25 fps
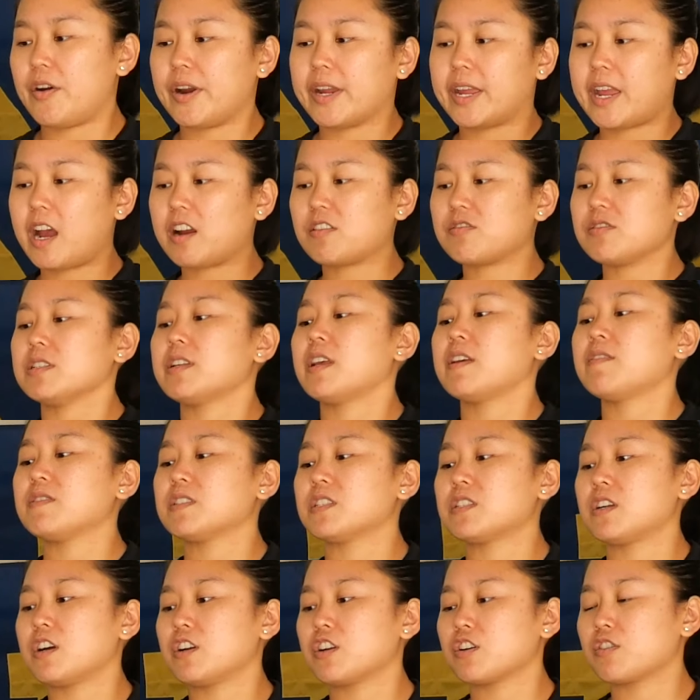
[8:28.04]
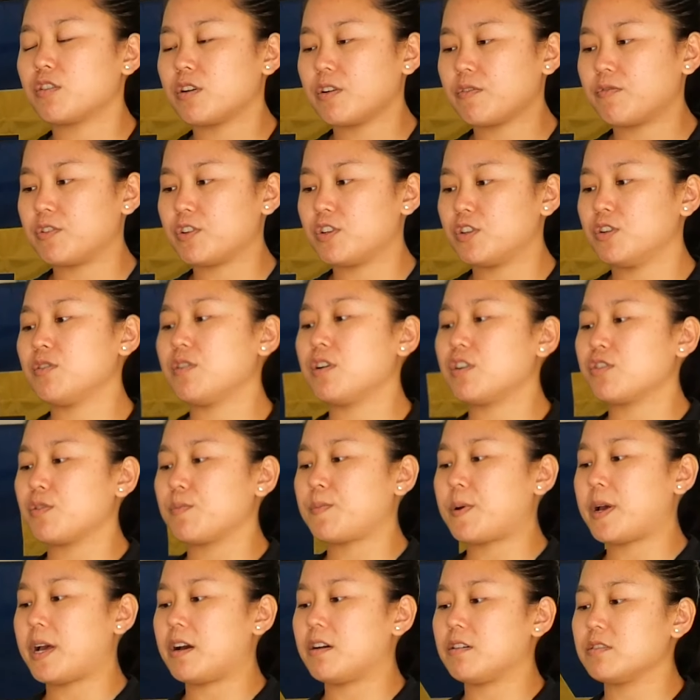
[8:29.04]
All right, Katrin Davidsdottir going for
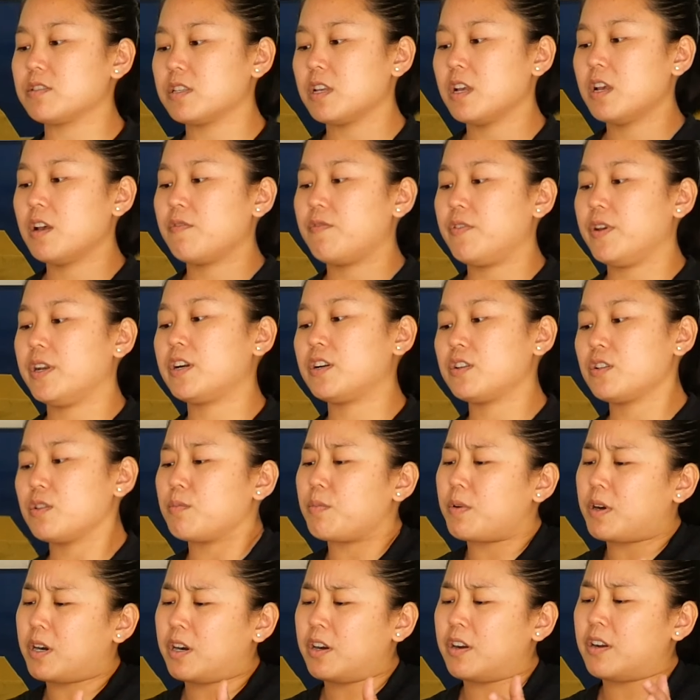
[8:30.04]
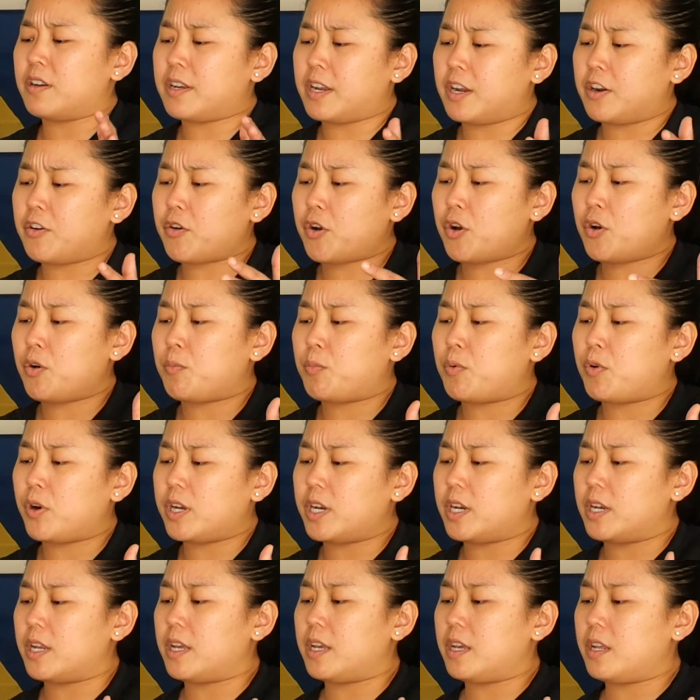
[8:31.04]
200 pounds, feet under the bar, narrow,
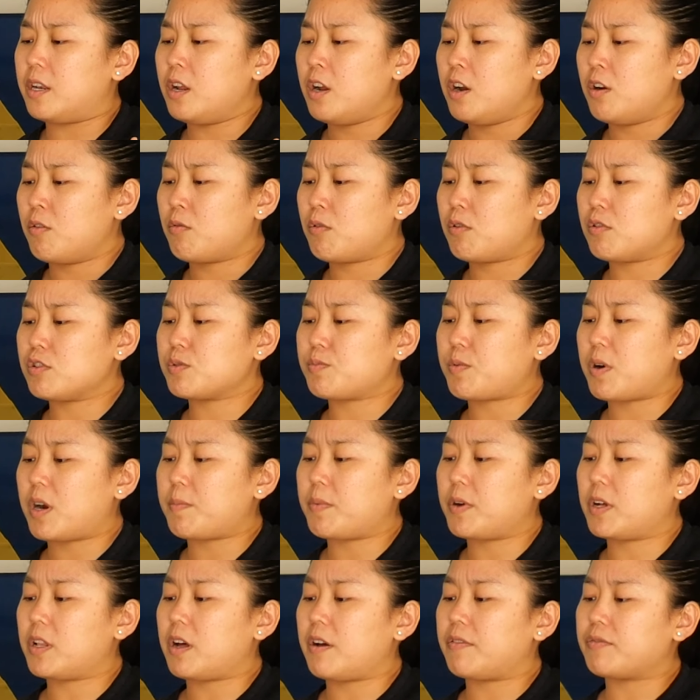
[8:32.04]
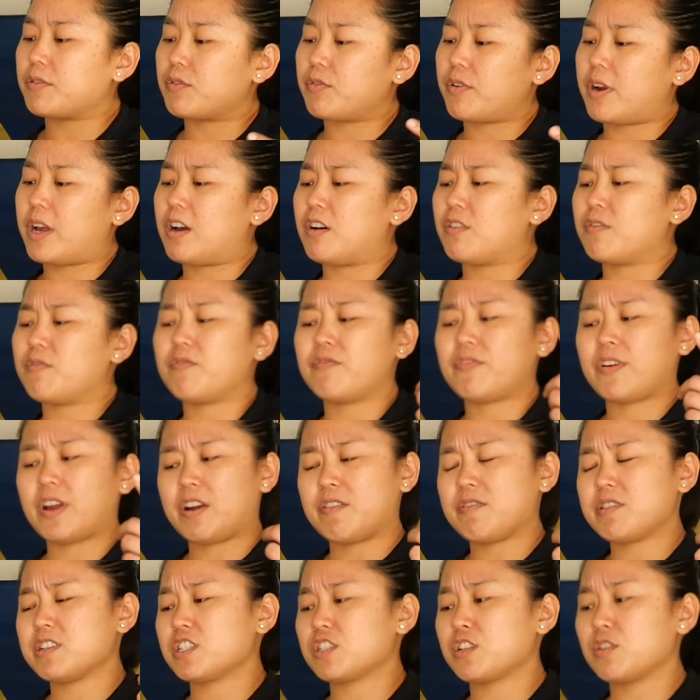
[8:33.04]
pointed in, rolls barbell off the ground,
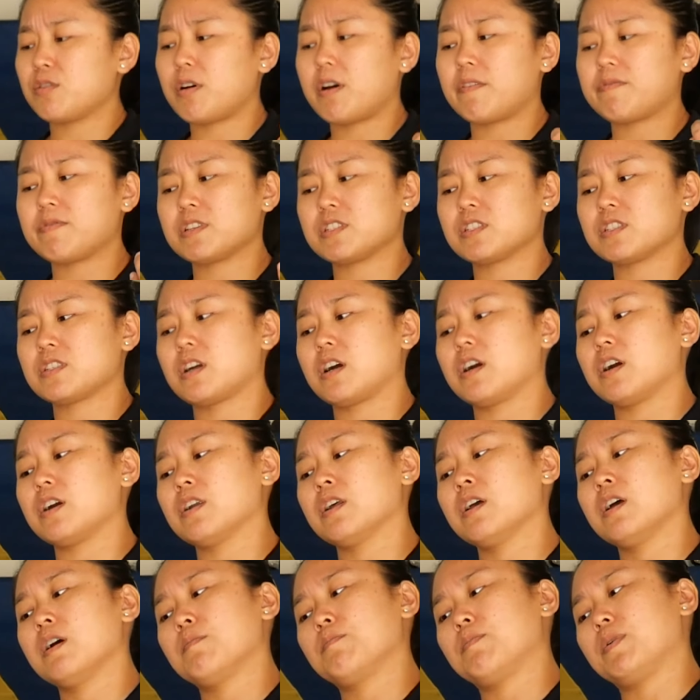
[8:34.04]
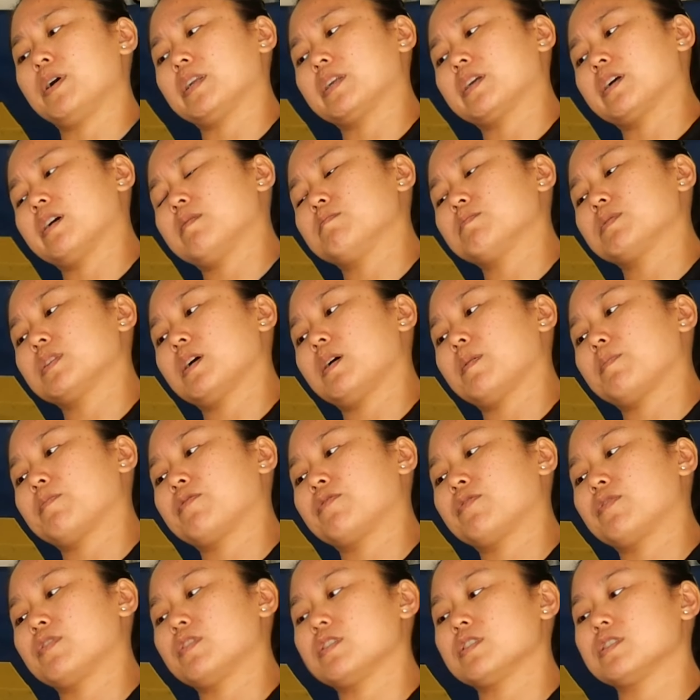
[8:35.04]
very slow off the start, but comes
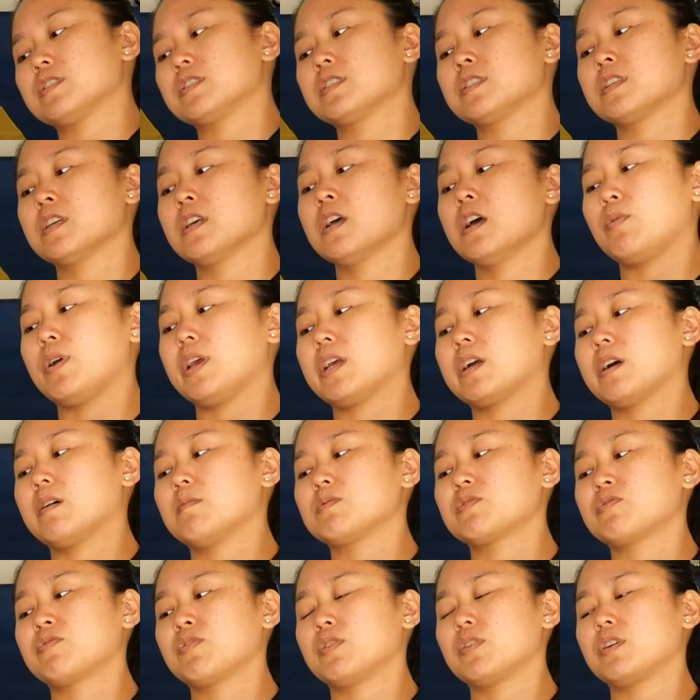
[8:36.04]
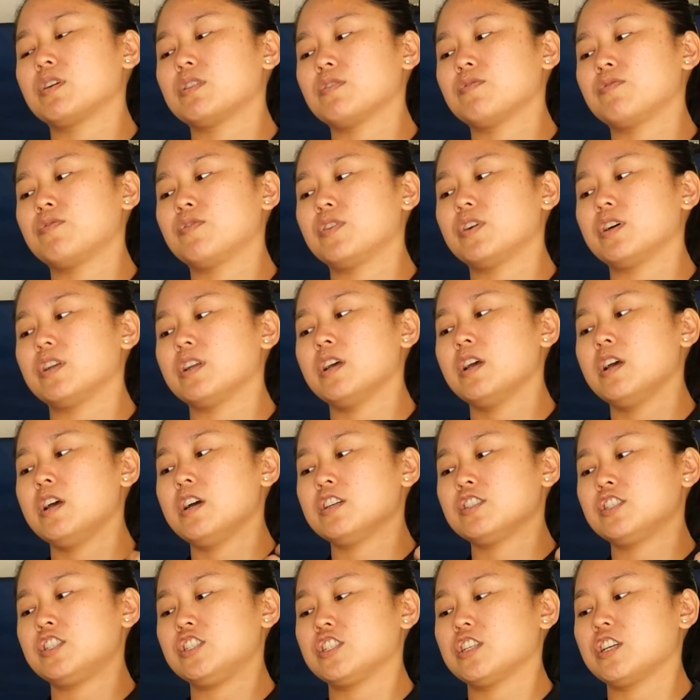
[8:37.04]
up first, weight comes forward on the foot.
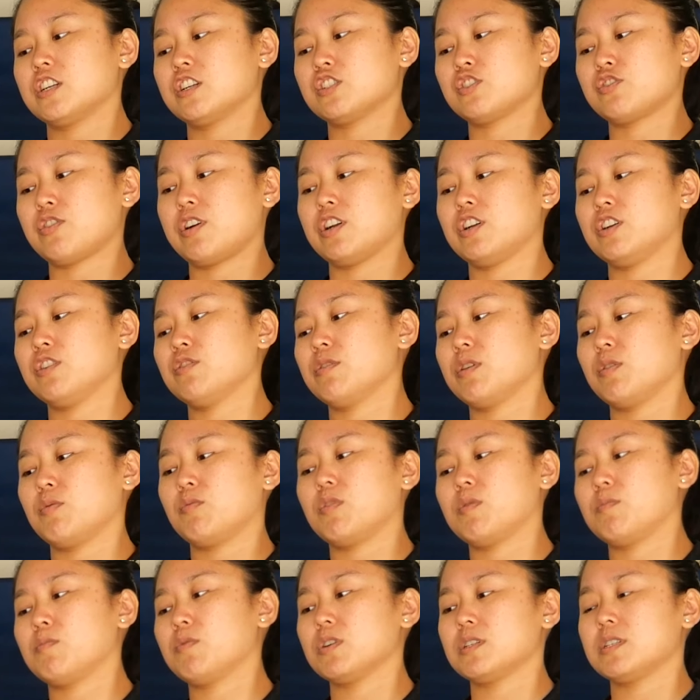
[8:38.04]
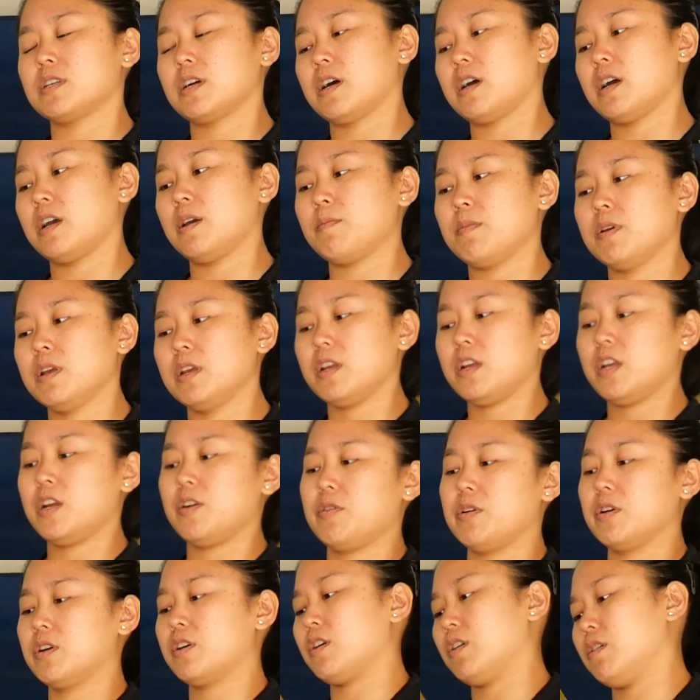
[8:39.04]
She's gonna try to do it one more time.
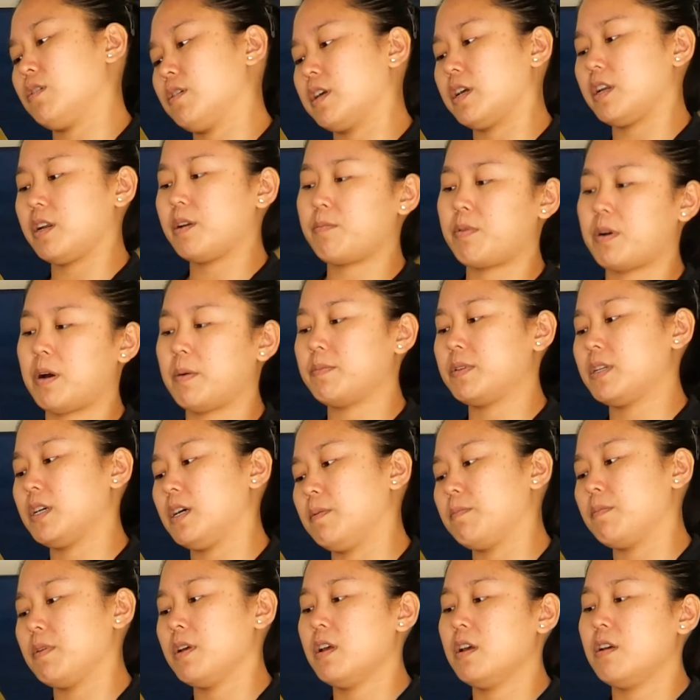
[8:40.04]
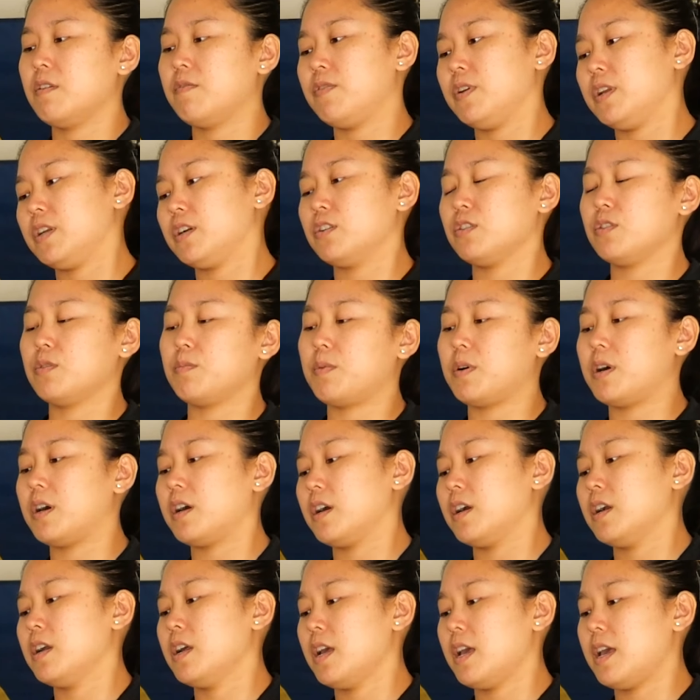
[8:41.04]
Here we go, getting pumped up. Feet on the
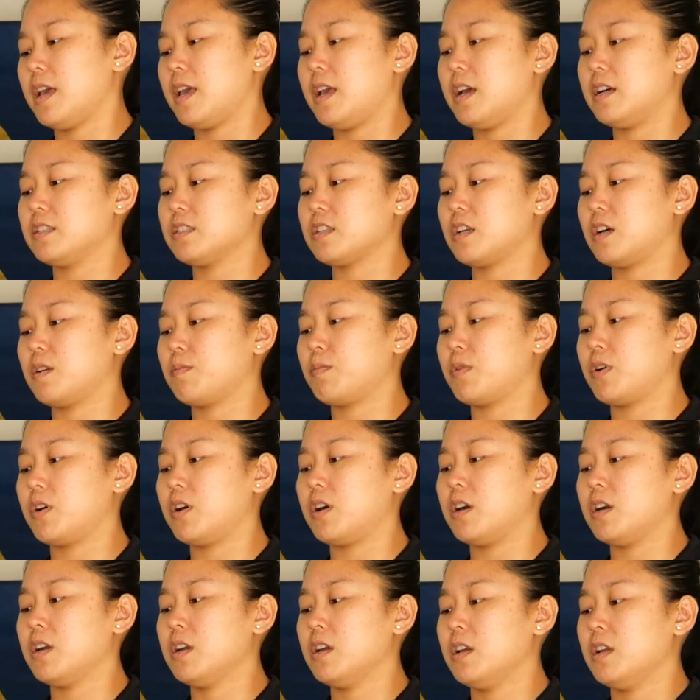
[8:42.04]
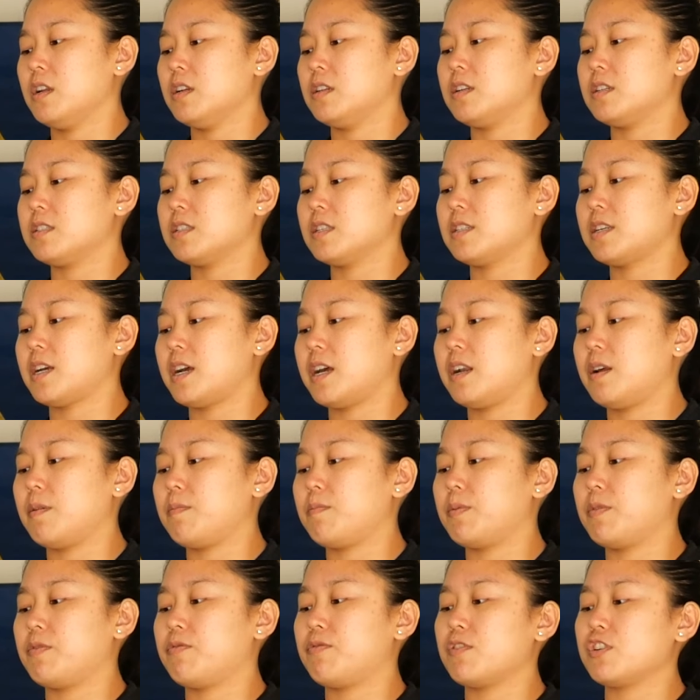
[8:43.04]
bar, hands on bar, doesn't tie it
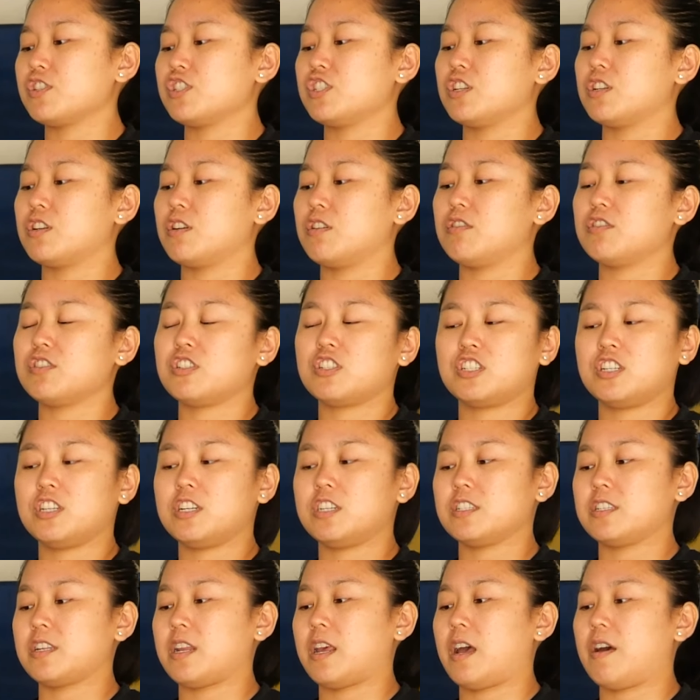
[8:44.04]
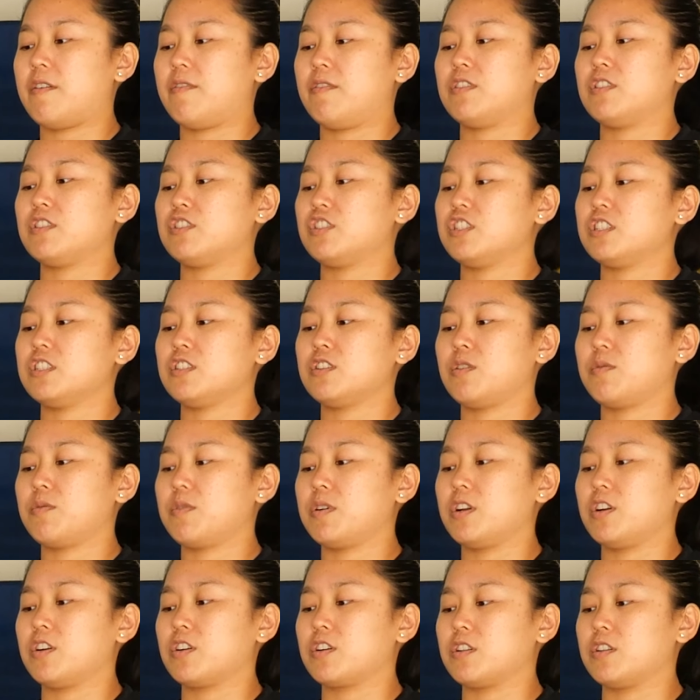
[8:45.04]
up before she goes. She doesn't have it, she's
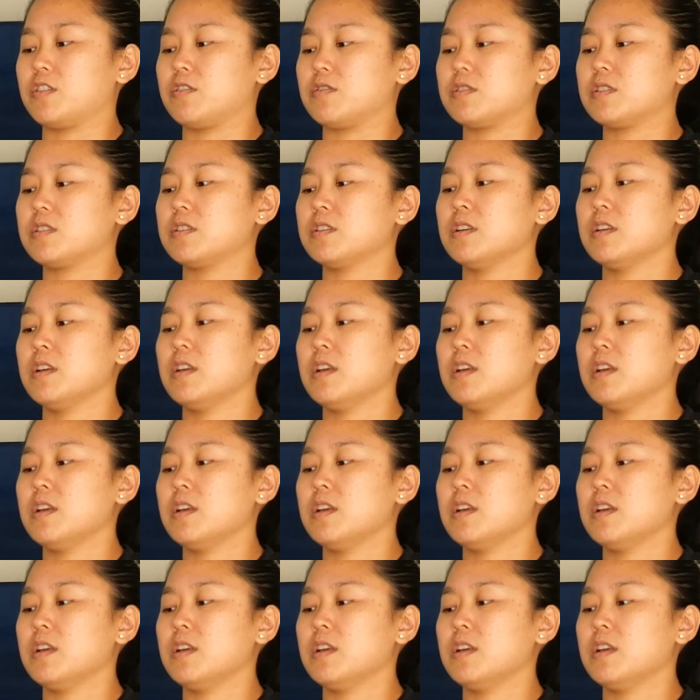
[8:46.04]
nowhere near close.